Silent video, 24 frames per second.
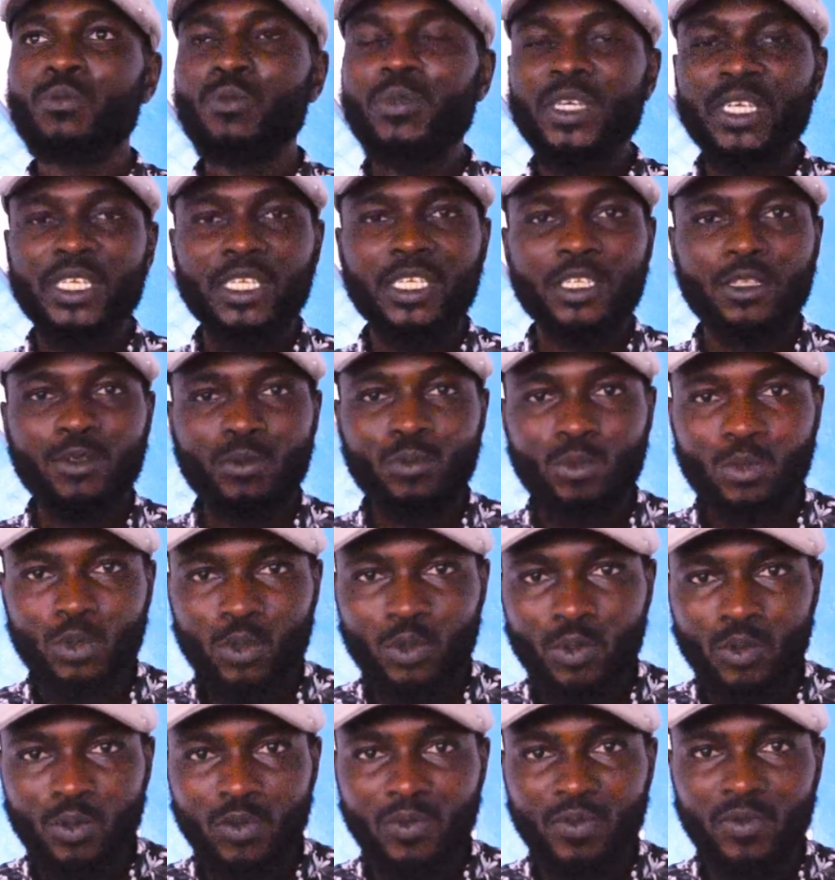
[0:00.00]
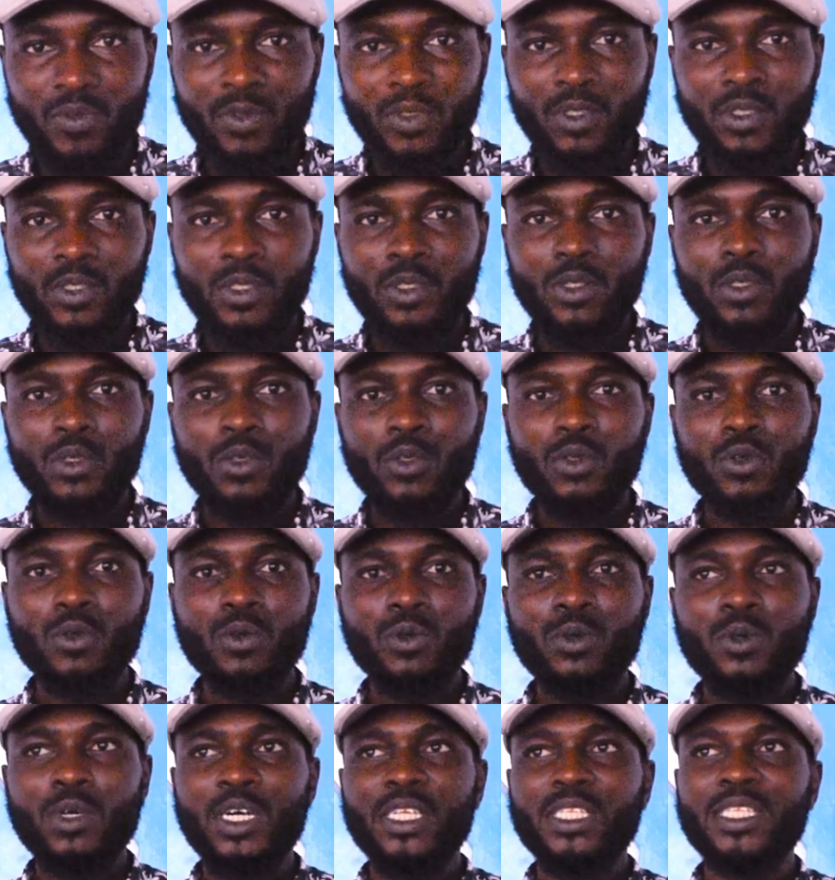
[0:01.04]
making moves,
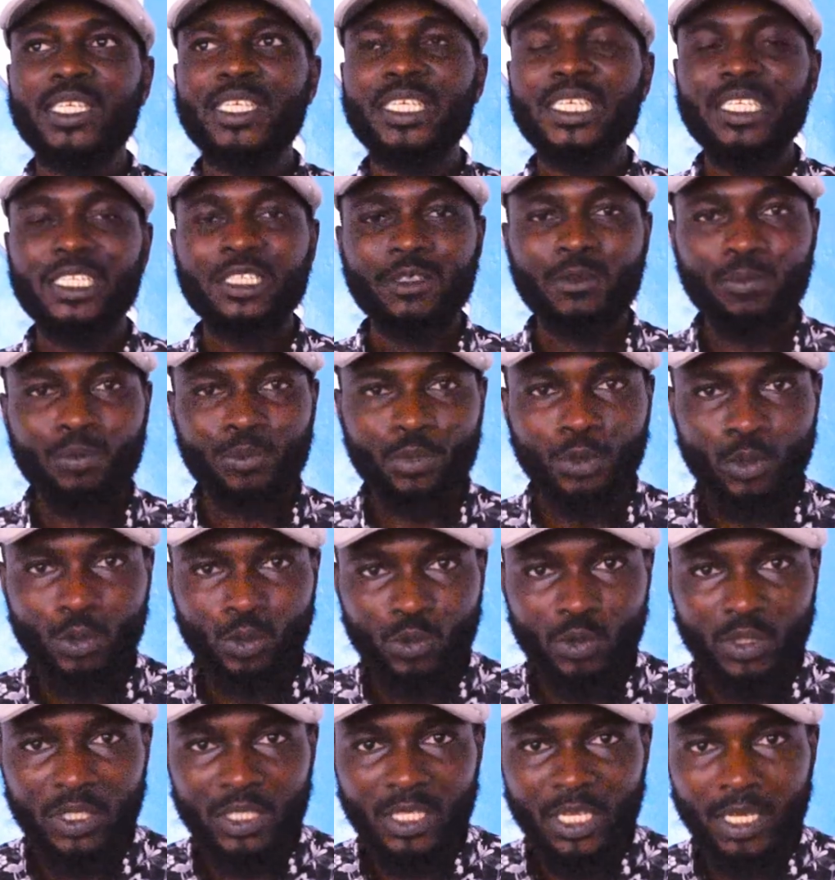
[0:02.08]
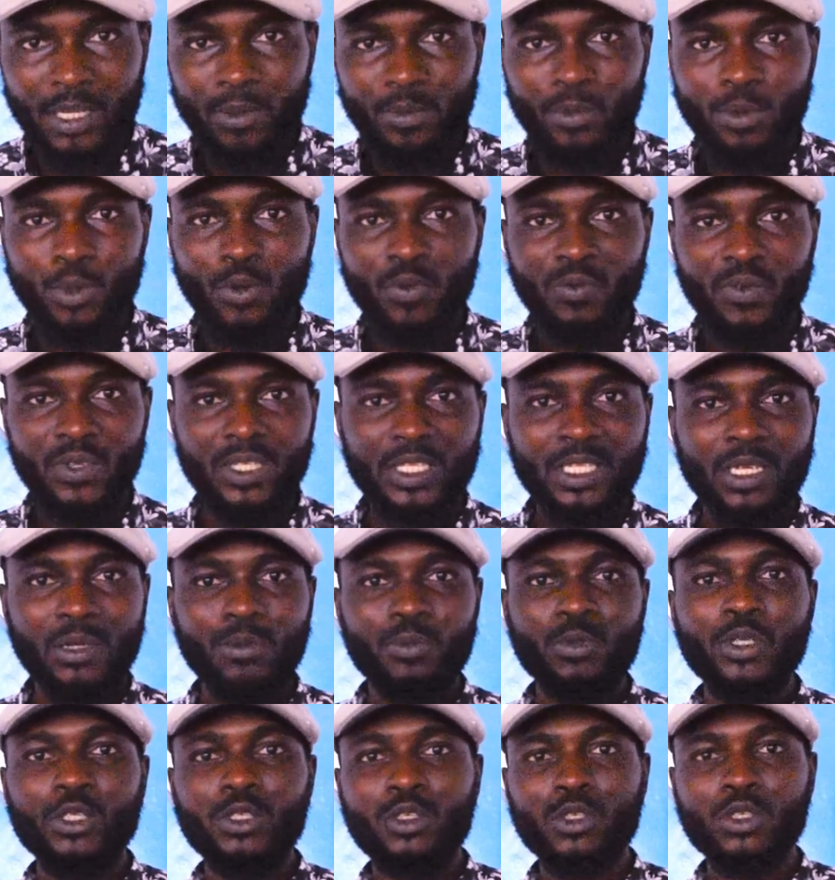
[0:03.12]
who are taking the bold step of
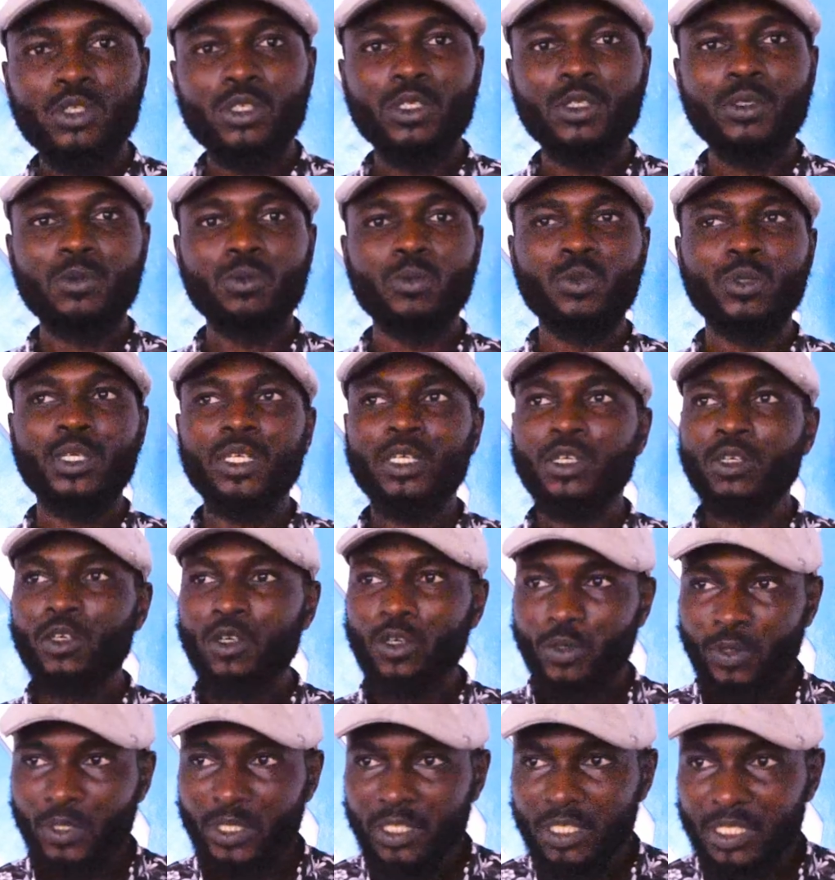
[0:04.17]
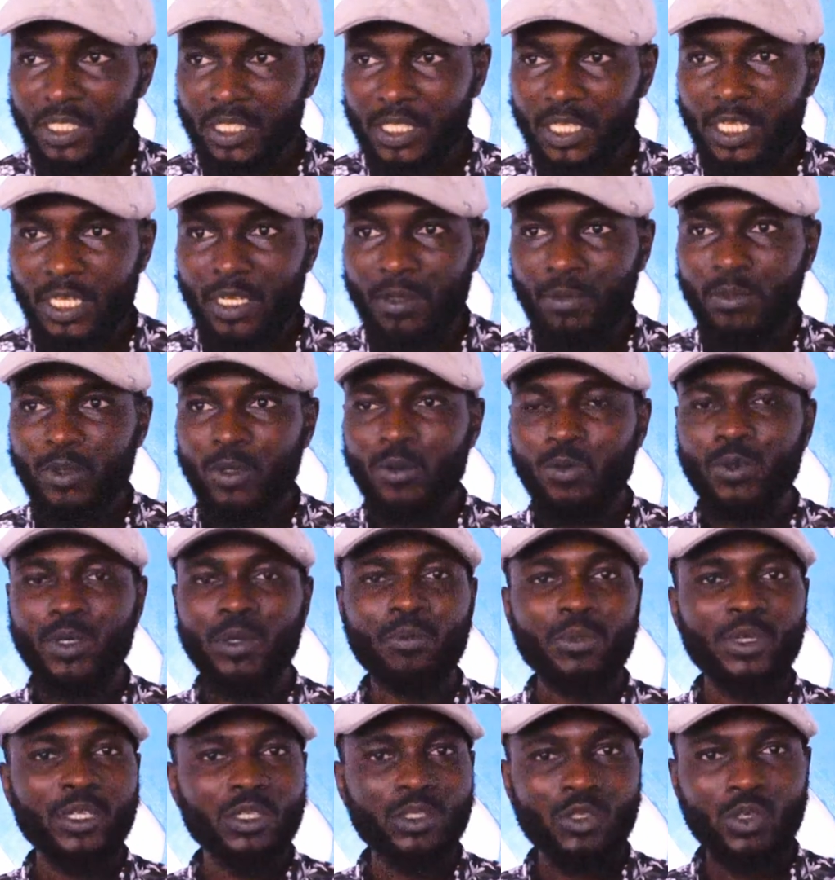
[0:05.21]
entrepreneurship, we're encouraging them and
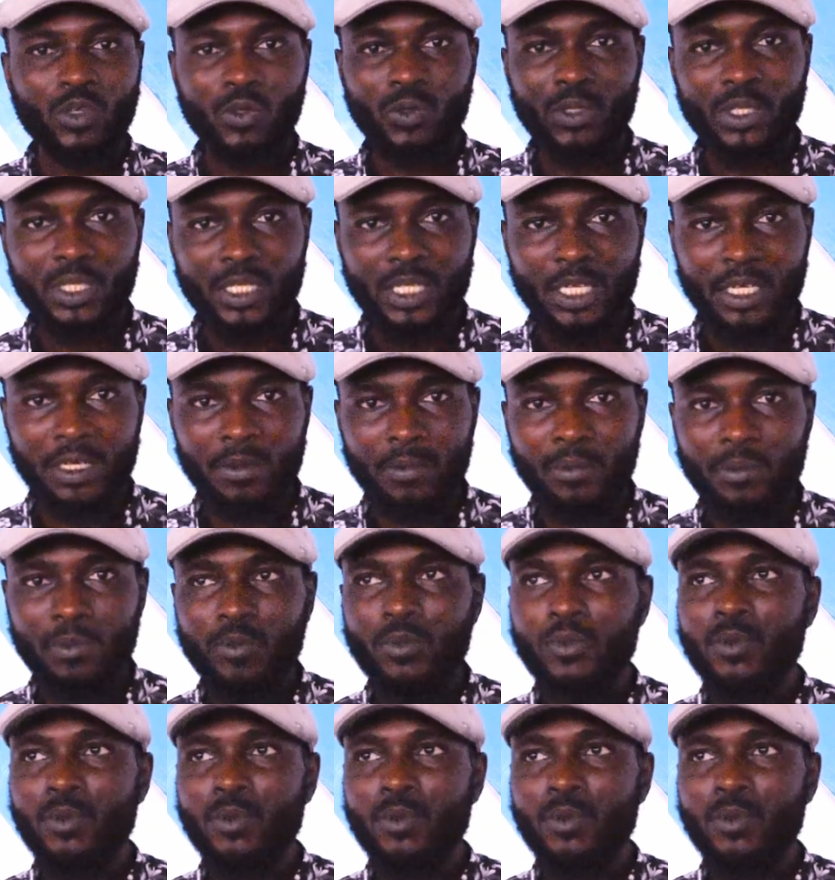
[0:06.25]
we're mentoring them